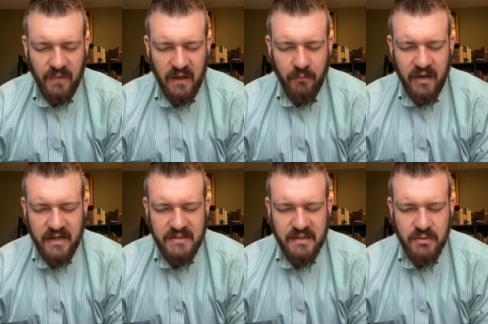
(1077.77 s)
And we
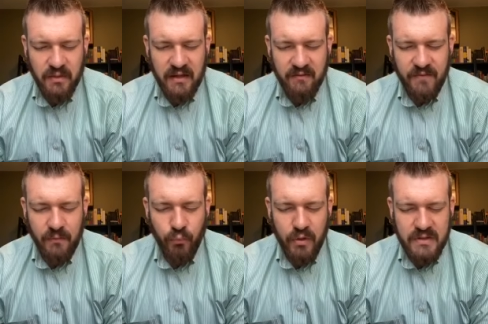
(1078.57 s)
ask that you would give
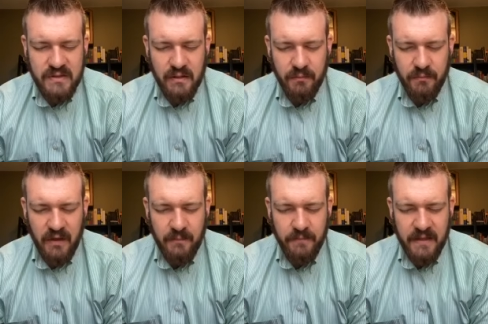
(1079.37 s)
them wisdom
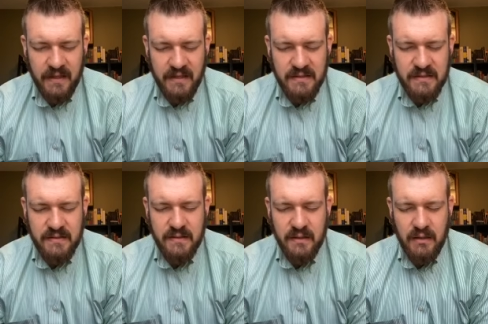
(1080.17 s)
and
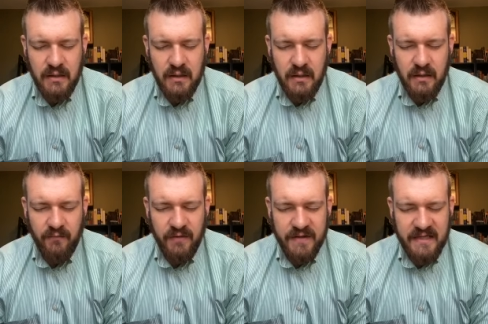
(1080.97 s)
peace
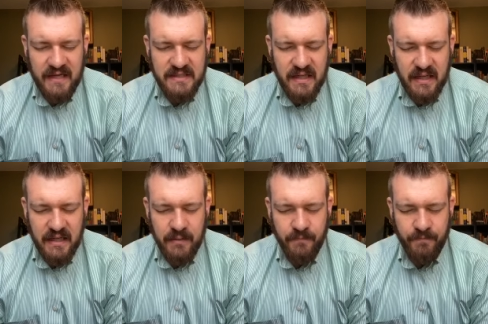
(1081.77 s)
for the days
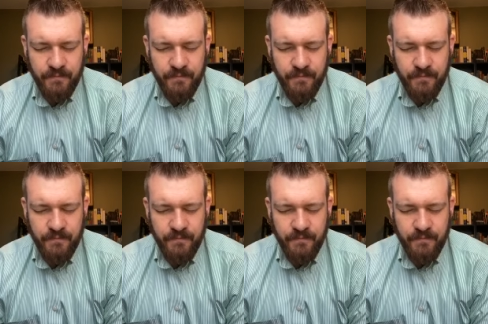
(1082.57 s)
ahead,